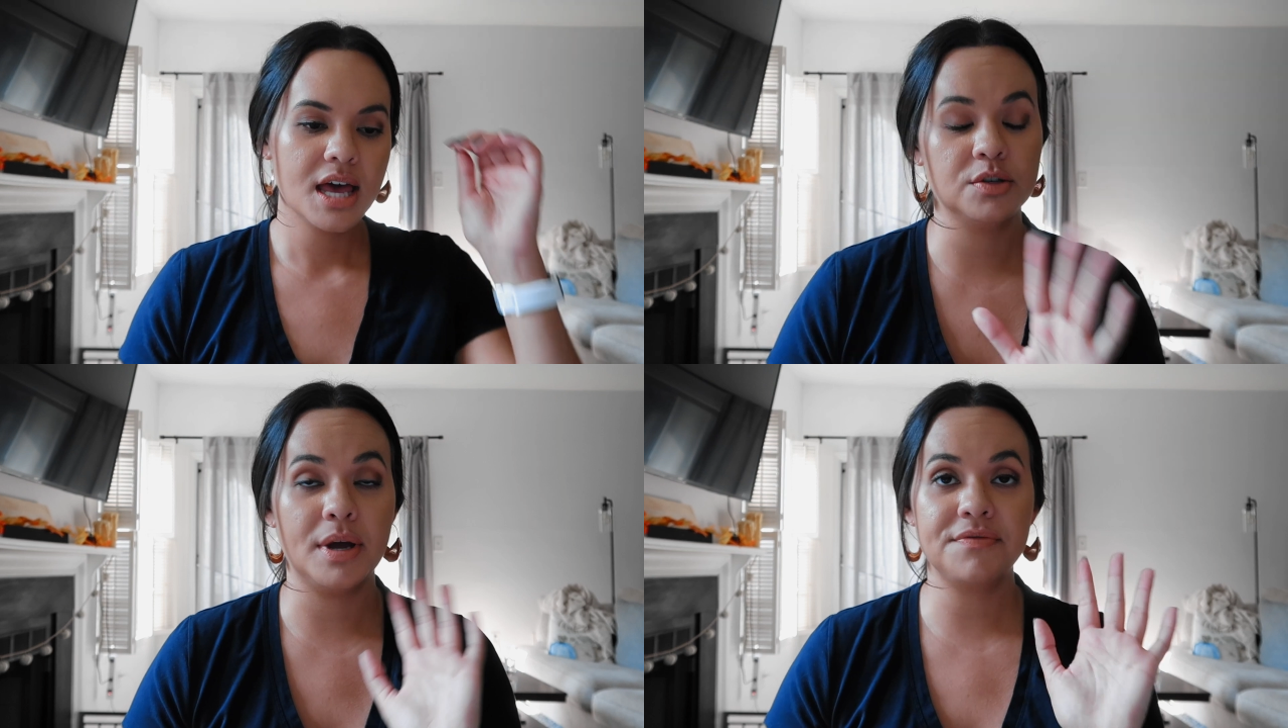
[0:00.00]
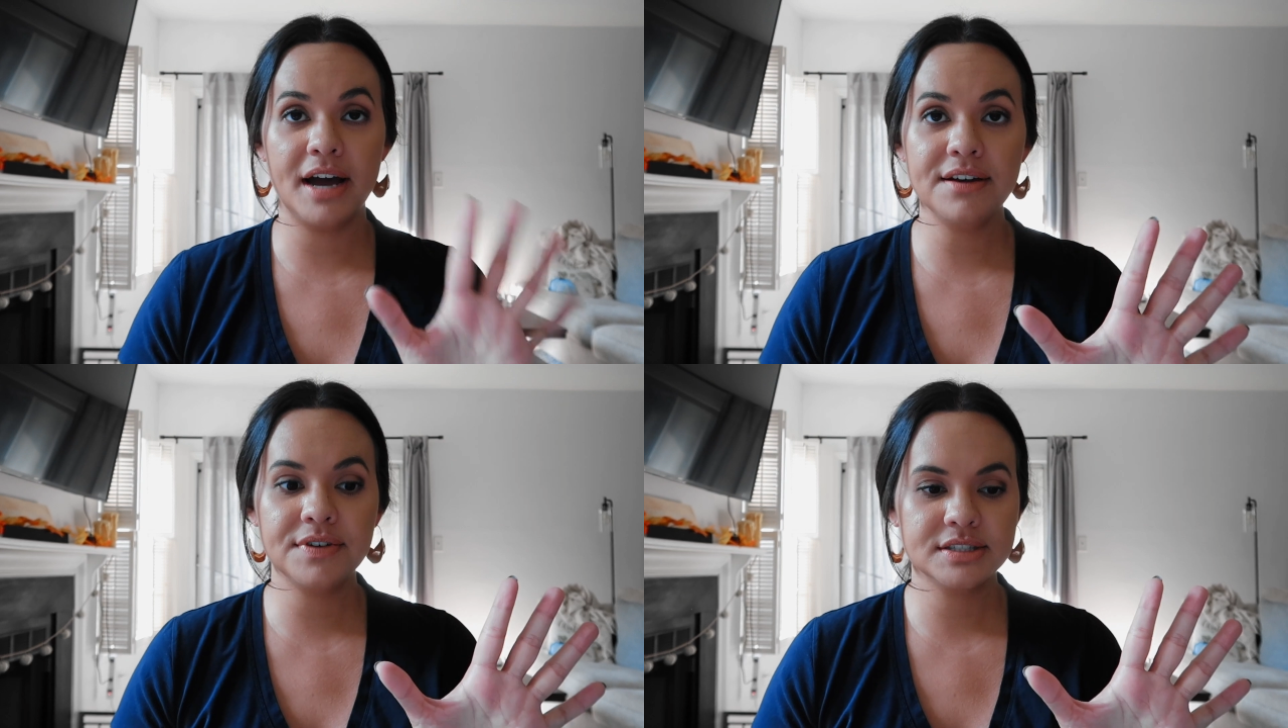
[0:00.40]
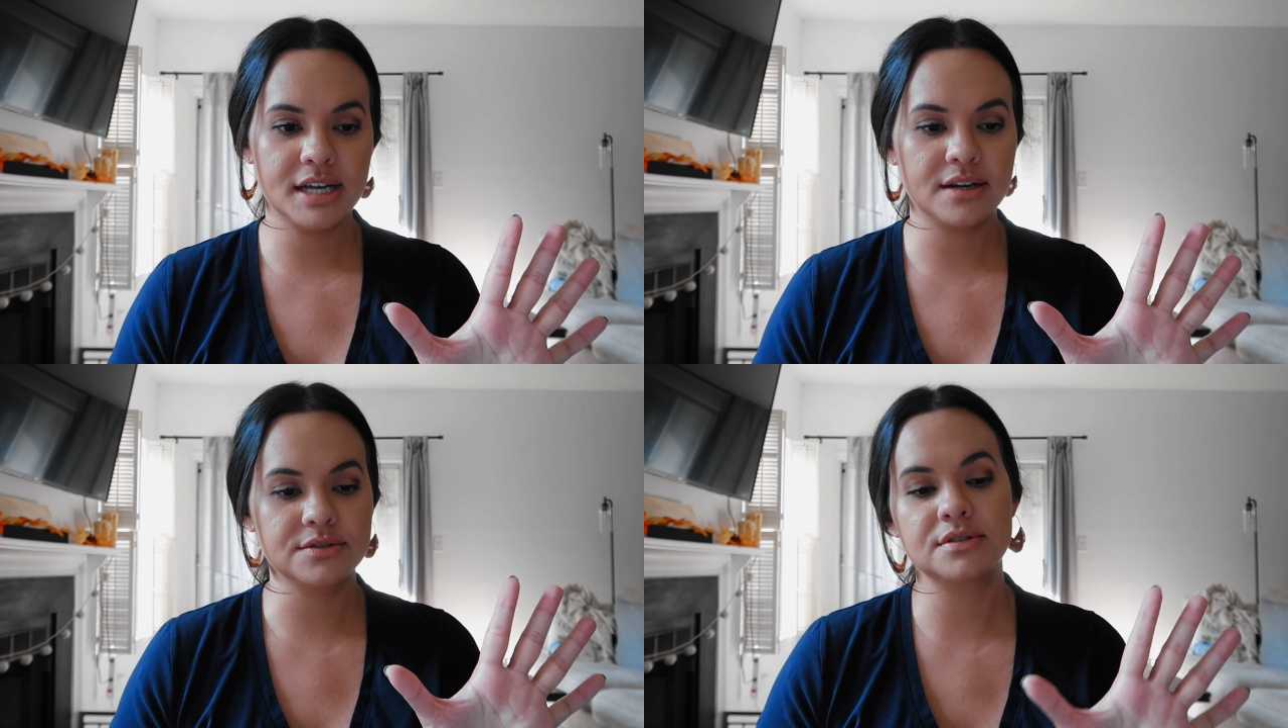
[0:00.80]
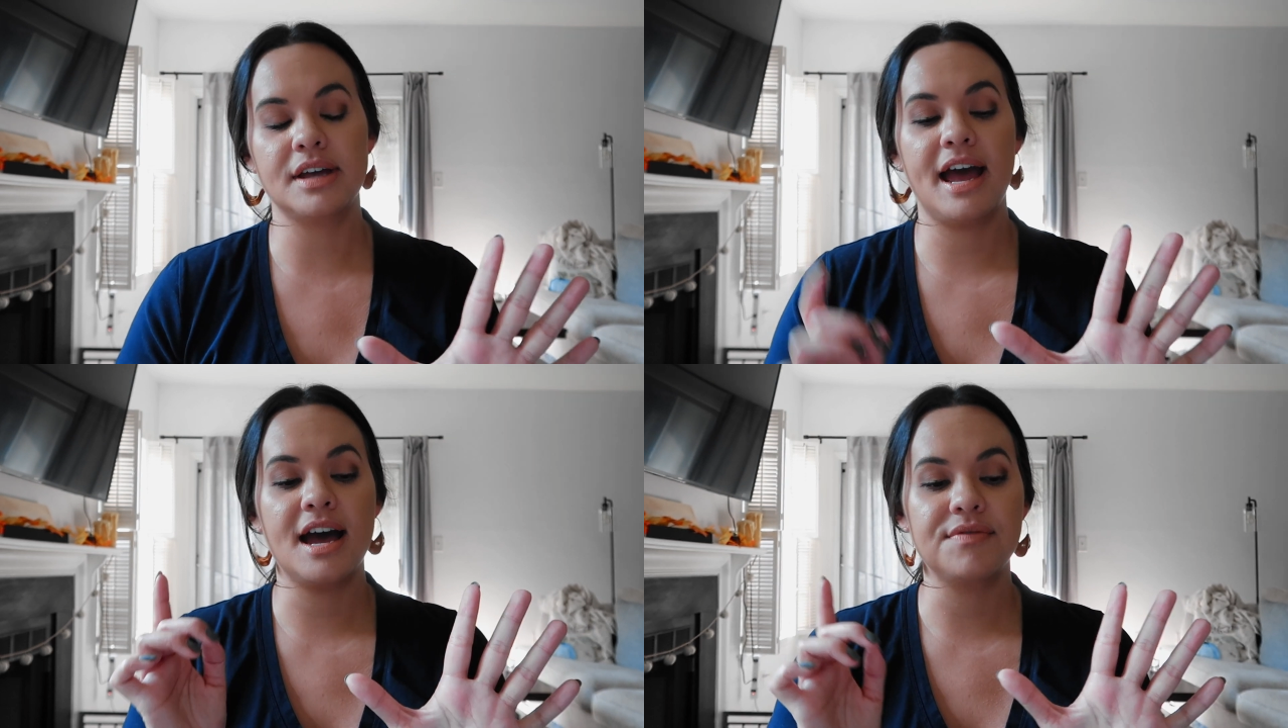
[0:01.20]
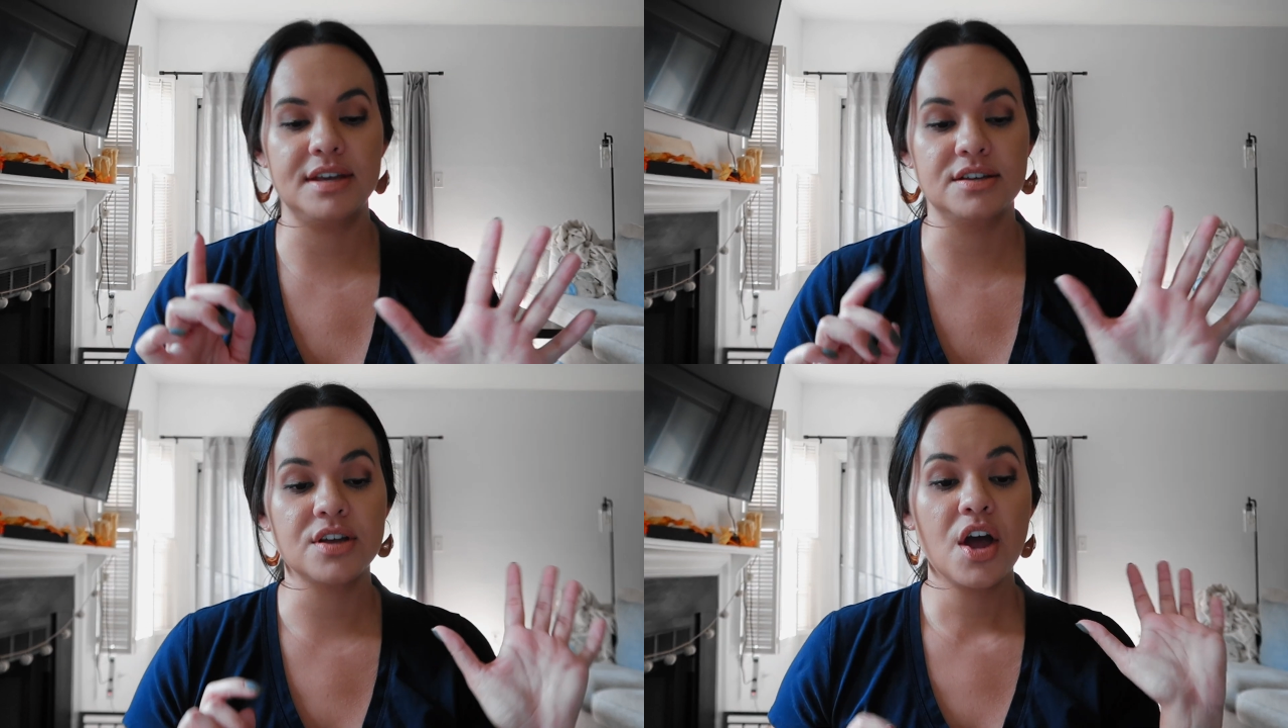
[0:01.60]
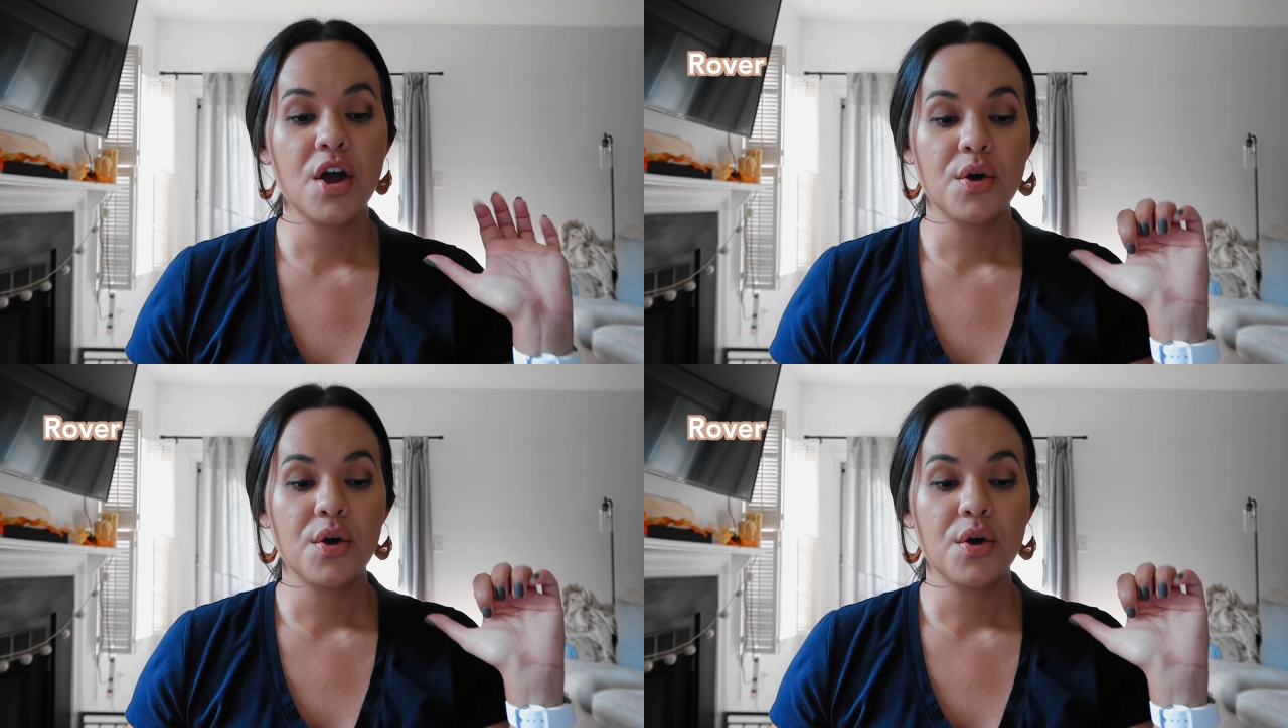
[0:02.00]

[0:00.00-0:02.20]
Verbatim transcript: So, my five side hustles I have is